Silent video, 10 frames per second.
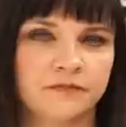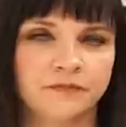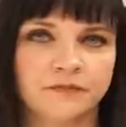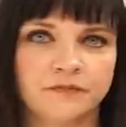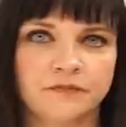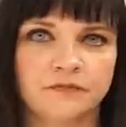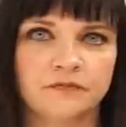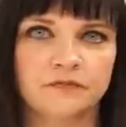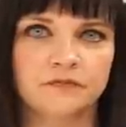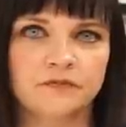
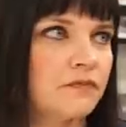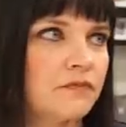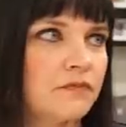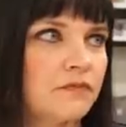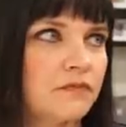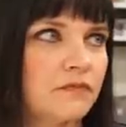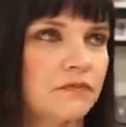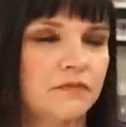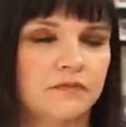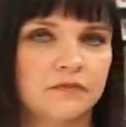
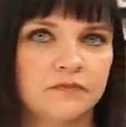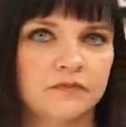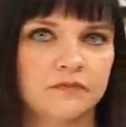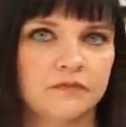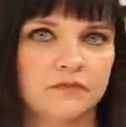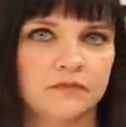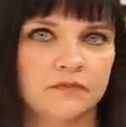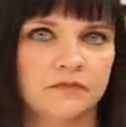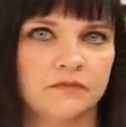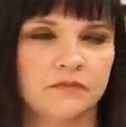
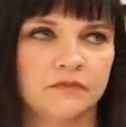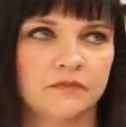(silent)